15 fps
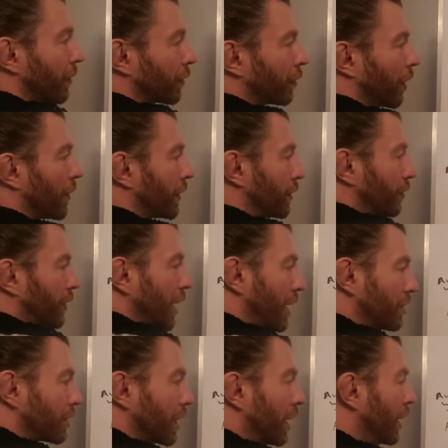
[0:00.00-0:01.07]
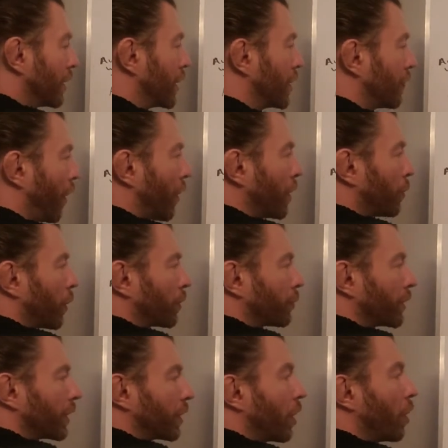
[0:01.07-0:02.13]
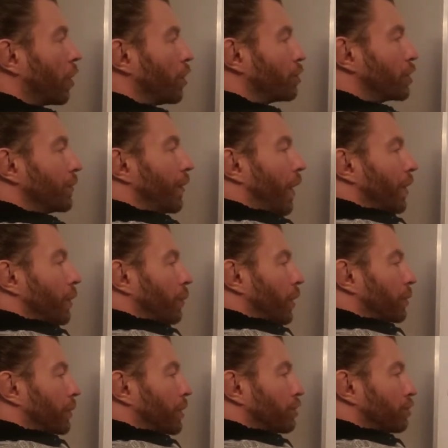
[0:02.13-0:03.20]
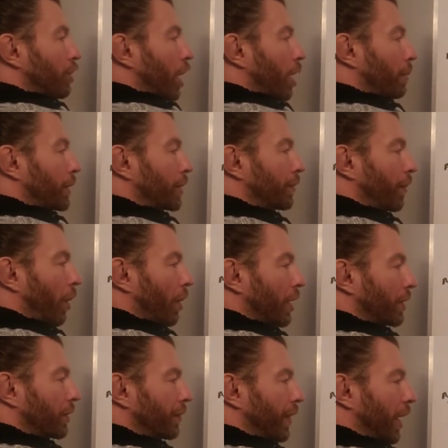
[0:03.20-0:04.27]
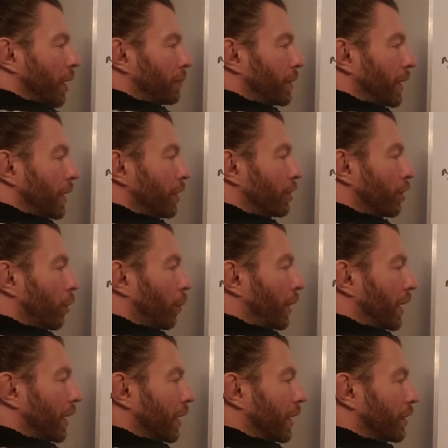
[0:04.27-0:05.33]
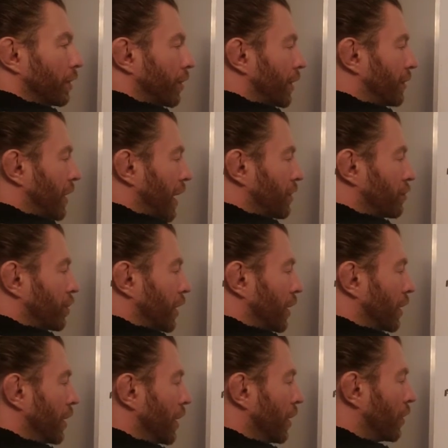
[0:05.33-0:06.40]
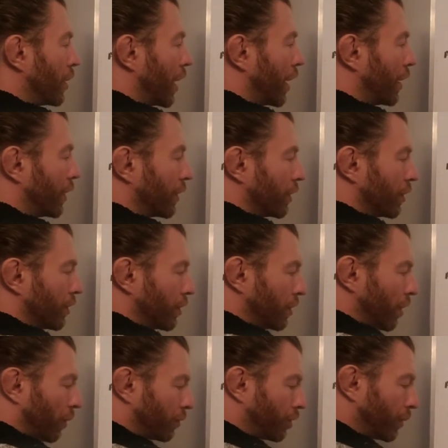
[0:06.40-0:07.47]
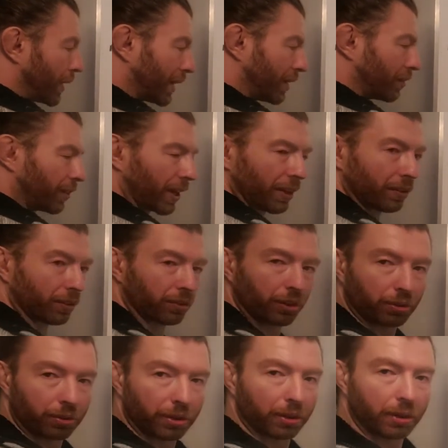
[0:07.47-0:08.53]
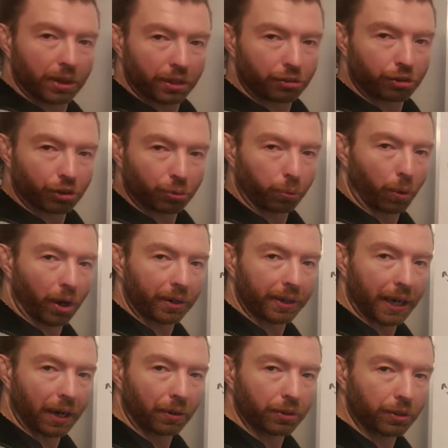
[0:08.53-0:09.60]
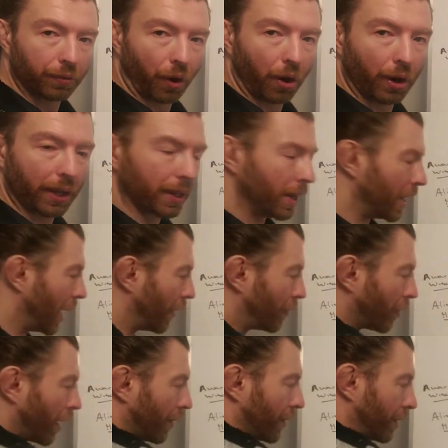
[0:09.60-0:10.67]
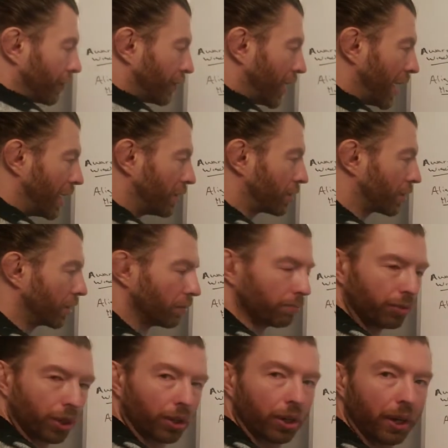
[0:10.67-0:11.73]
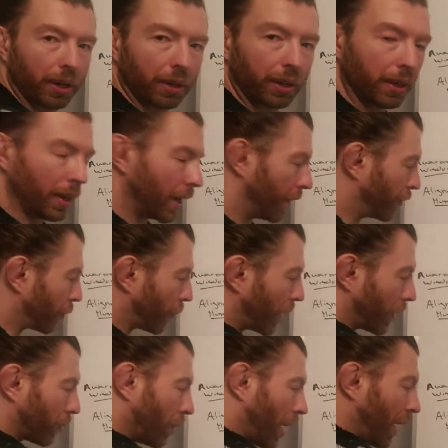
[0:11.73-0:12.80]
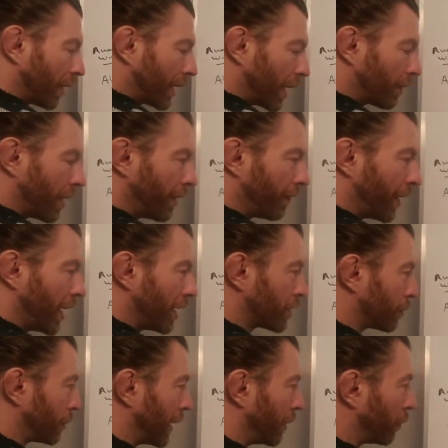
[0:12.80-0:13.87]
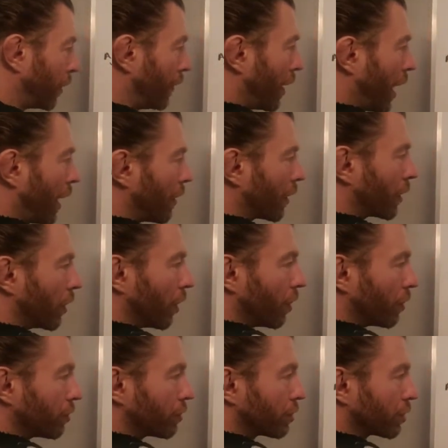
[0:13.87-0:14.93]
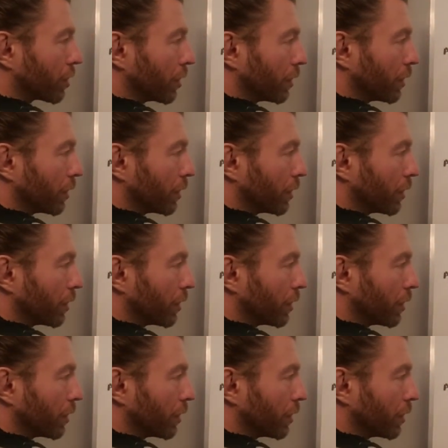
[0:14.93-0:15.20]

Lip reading: through all this stage, then you've already worked with a coach, you've already worked with a shaman, you've already developed your will and your intention. And doing these things it's just work now. If you're at this stage, you're good. If you're wondering, well, how can I create a financial plan? Well, hire a coach.